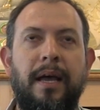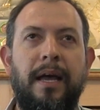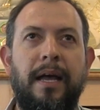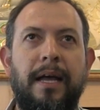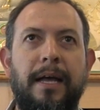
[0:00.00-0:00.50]

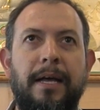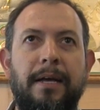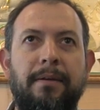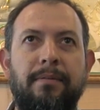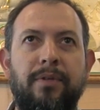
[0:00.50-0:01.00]

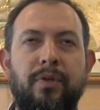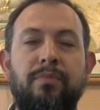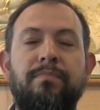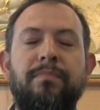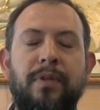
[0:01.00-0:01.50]
Uh, you
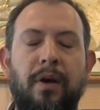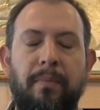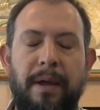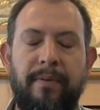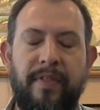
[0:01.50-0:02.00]
know,
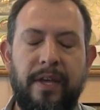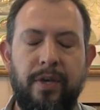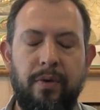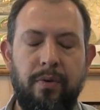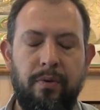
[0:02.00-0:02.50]
everything
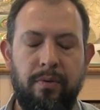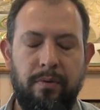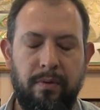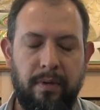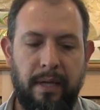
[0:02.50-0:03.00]

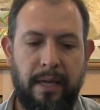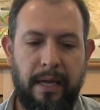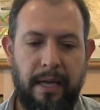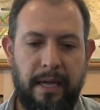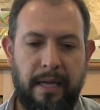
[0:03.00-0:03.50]
you
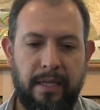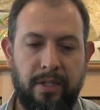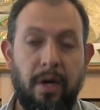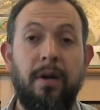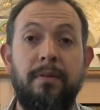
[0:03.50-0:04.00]
uh,
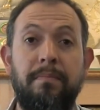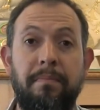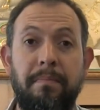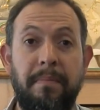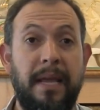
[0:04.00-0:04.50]
taught
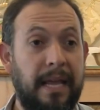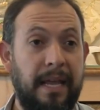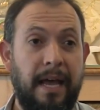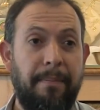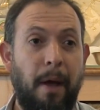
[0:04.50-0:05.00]

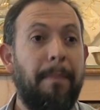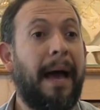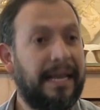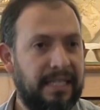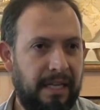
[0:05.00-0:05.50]
me about
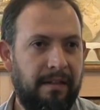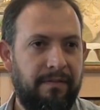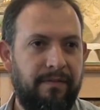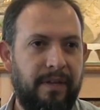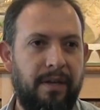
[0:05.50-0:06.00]

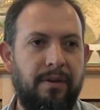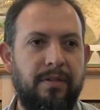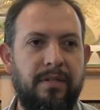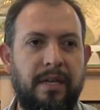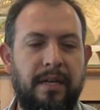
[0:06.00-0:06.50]
myself
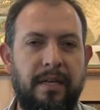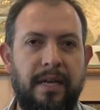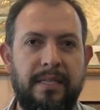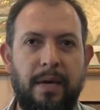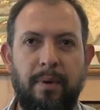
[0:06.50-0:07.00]
because uh,
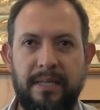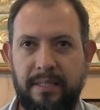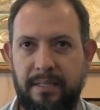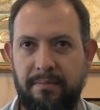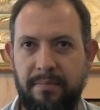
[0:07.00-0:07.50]
as I
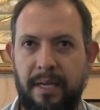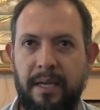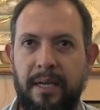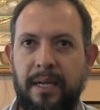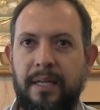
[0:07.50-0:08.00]
was
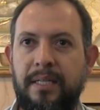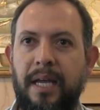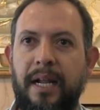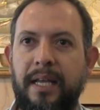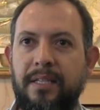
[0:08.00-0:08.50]

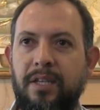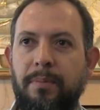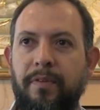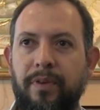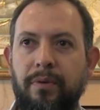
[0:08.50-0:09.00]
telling
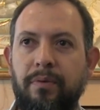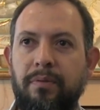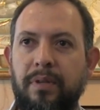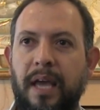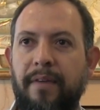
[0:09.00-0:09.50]
some of
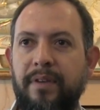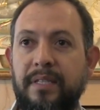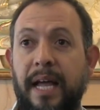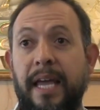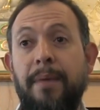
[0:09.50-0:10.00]
you the
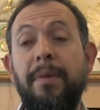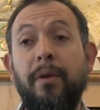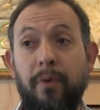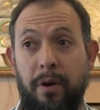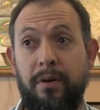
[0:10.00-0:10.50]
obvious like a
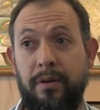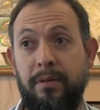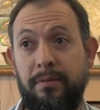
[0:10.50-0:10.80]
mirror,